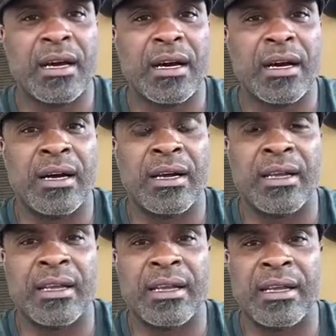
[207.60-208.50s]

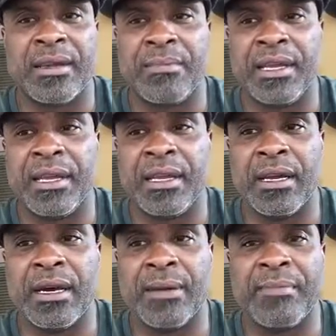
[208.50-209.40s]
it could be
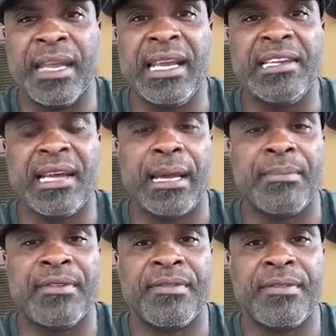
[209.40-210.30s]
any
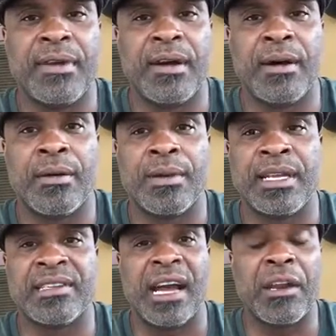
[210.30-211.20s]
type of
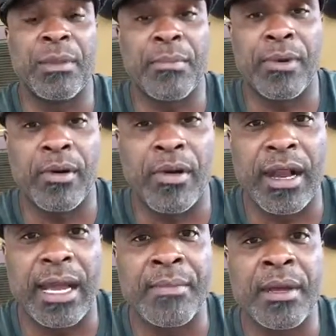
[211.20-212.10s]
entitlement
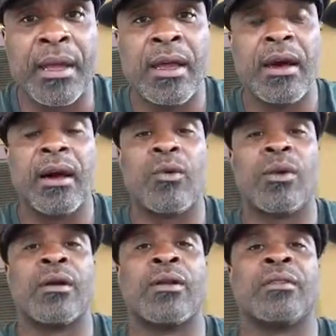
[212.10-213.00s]
program
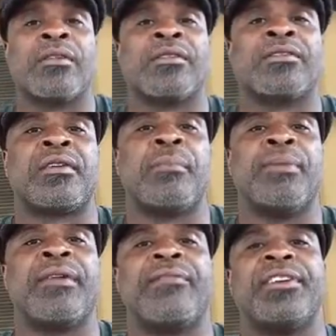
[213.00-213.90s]
where there's a
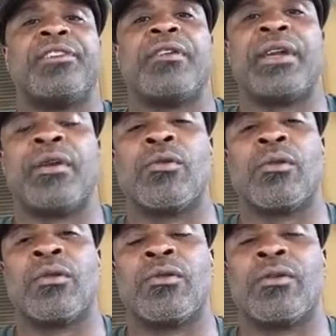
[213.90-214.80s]
beneficiary
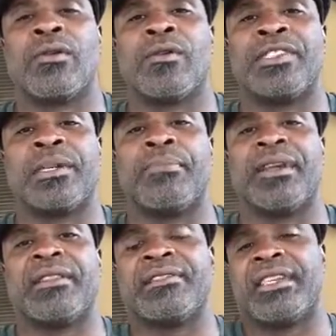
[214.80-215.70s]
or a
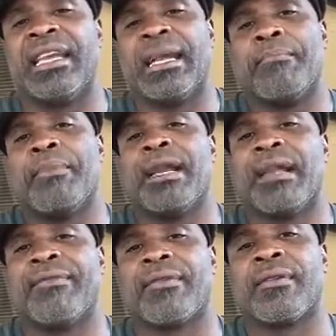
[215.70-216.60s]
recipient that's getting
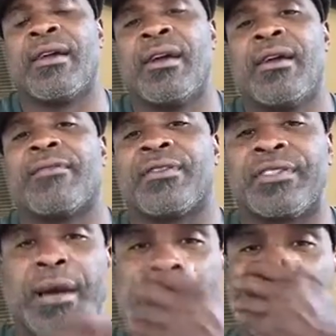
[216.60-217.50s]
money for
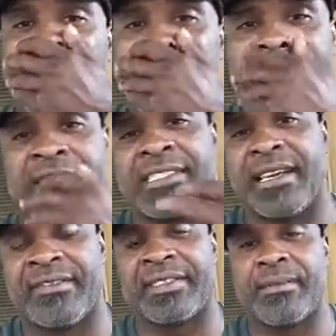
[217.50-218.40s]
something. Let's just
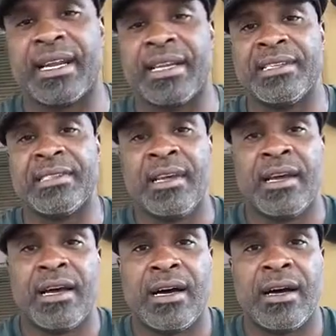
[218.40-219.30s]
say if somebody's
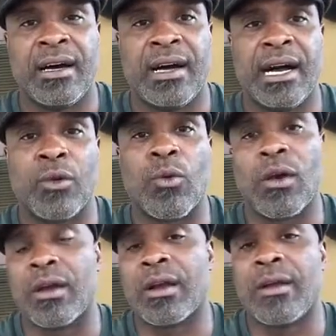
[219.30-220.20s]
out of
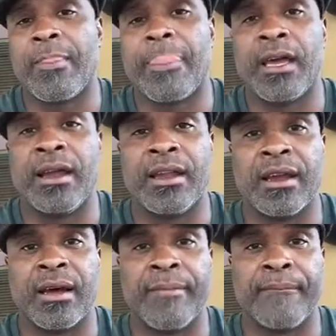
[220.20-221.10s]
work and
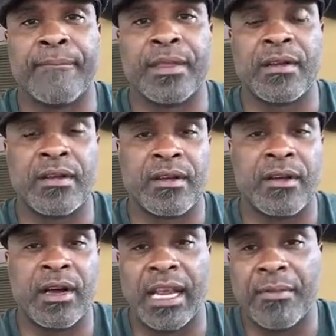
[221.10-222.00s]
they're
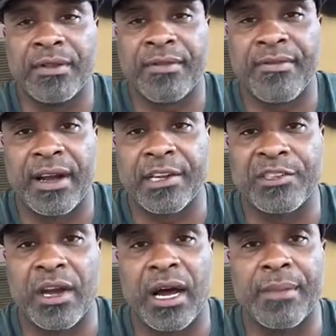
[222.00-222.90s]
unable to find a
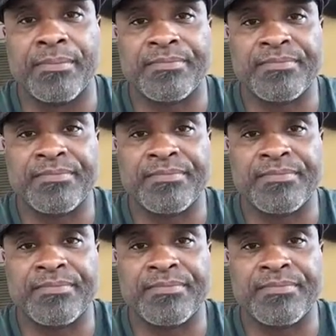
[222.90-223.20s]
job.